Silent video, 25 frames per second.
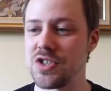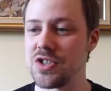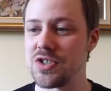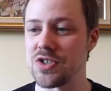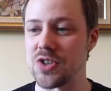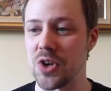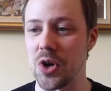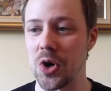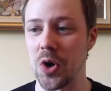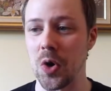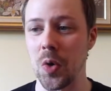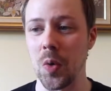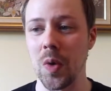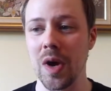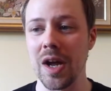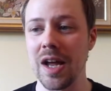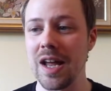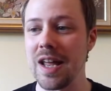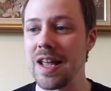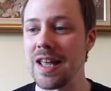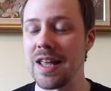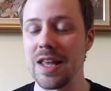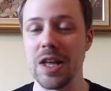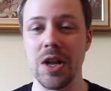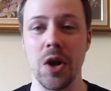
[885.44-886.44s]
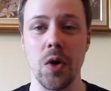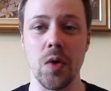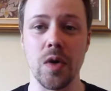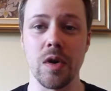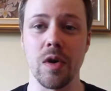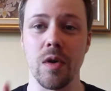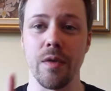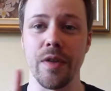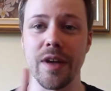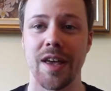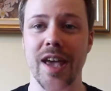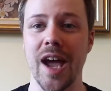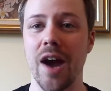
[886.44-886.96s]
So, you
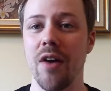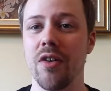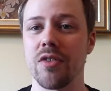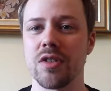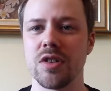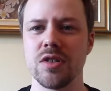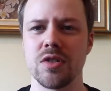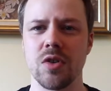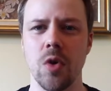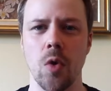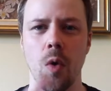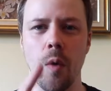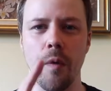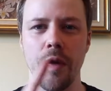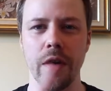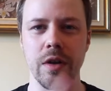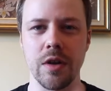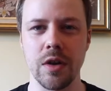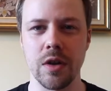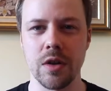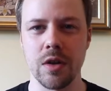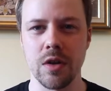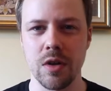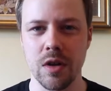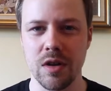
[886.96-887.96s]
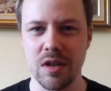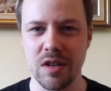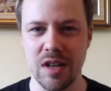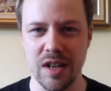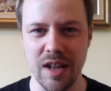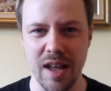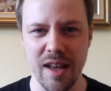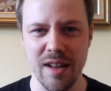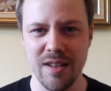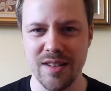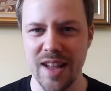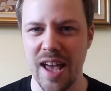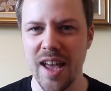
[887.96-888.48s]
got the characters, you got all the
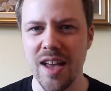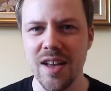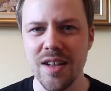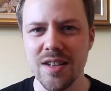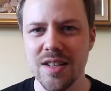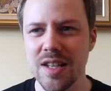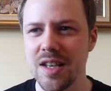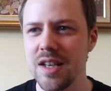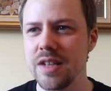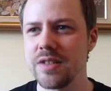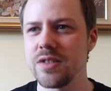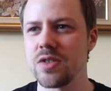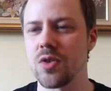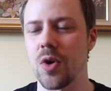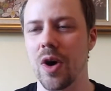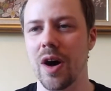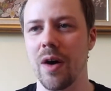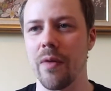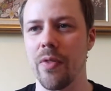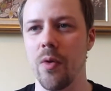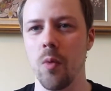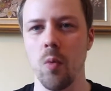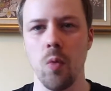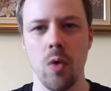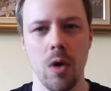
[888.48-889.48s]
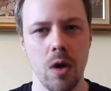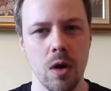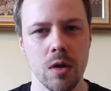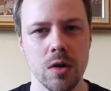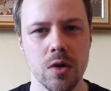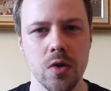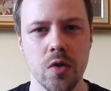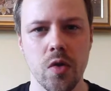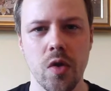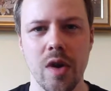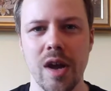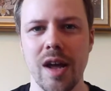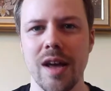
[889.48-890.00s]
deities, you got how the world is
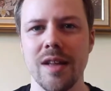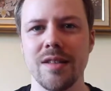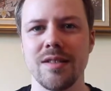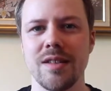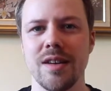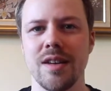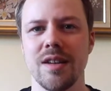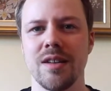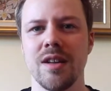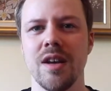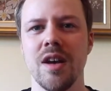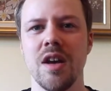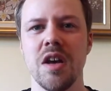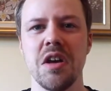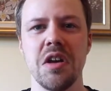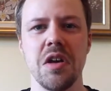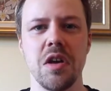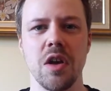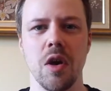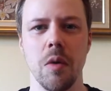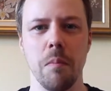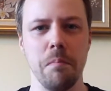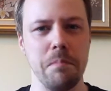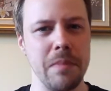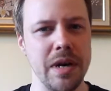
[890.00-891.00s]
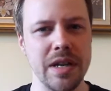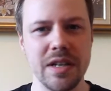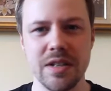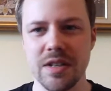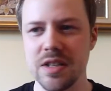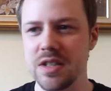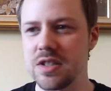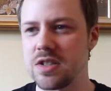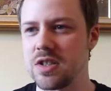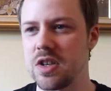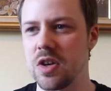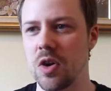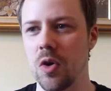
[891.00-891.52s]
created, you got
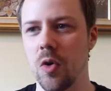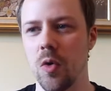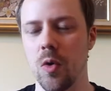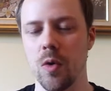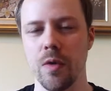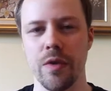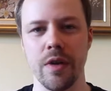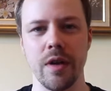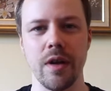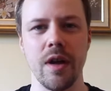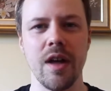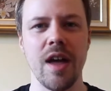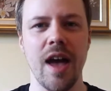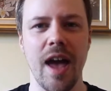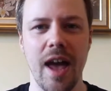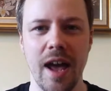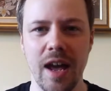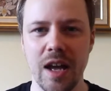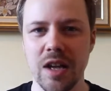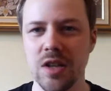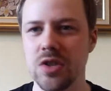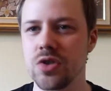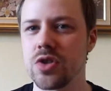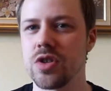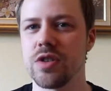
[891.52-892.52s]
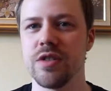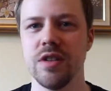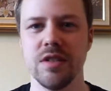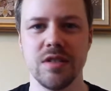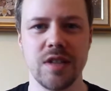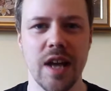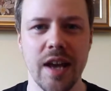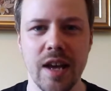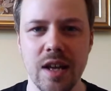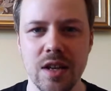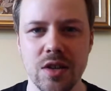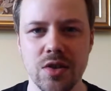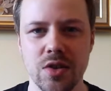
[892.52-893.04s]
Mundus, you got all the Aedra, the
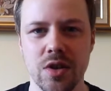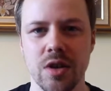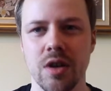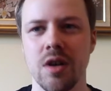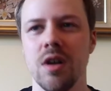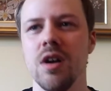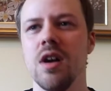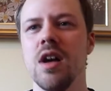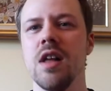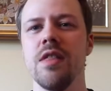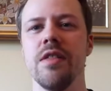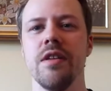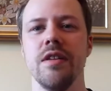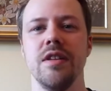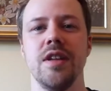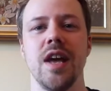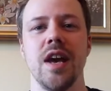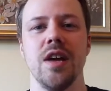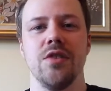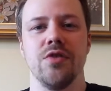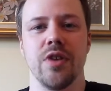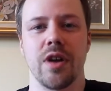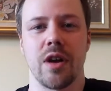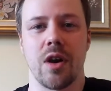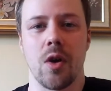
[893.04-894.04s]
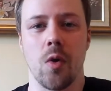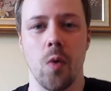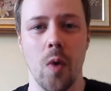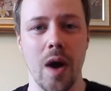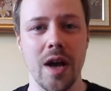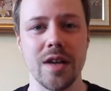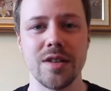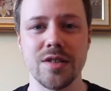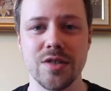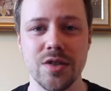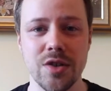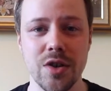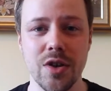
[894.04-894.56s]
Daedric
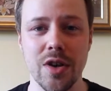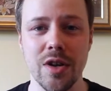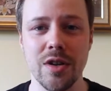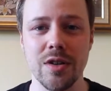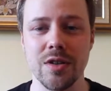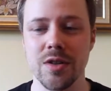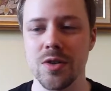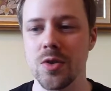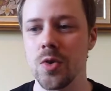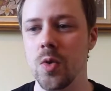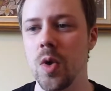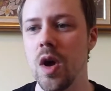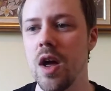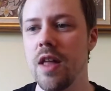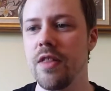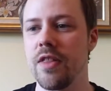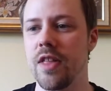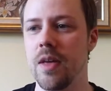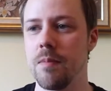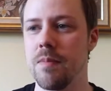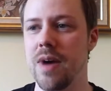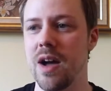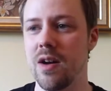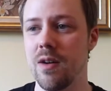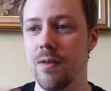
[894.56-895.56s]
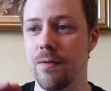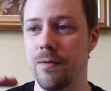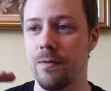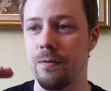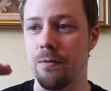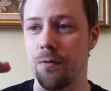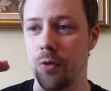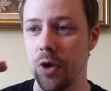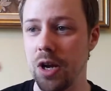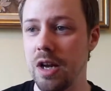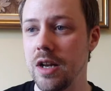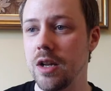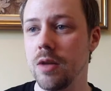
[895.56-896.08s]
quests you can do, the amount of
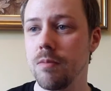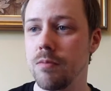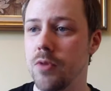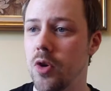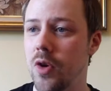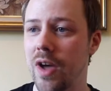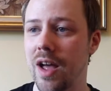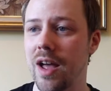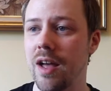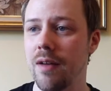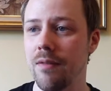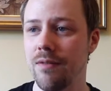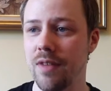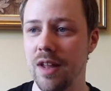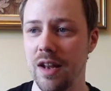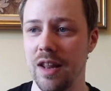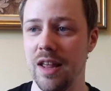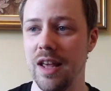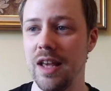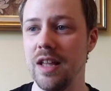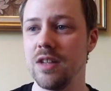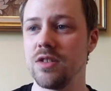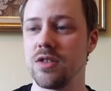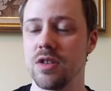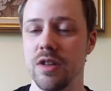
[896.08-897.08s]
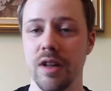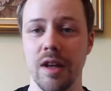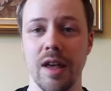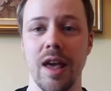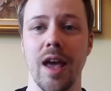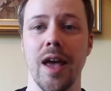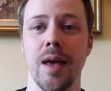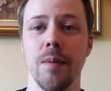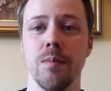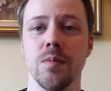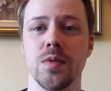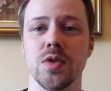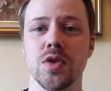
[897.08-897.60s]
freedom you have in each of the
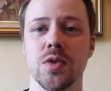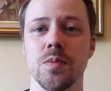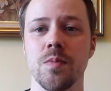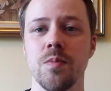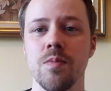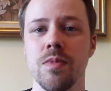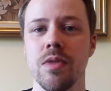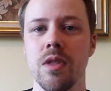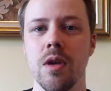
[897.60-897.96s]
games.